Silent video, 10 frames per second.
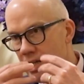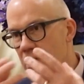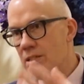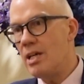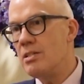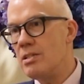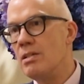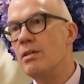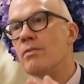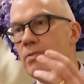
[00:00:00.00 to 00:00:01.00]

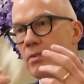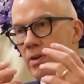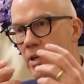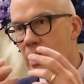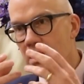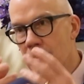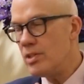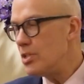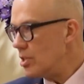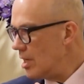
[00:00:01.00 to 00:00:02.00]
intensive, very
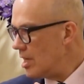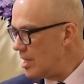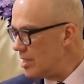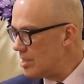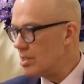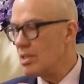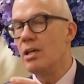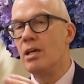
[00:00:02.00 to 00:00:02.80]
individualized,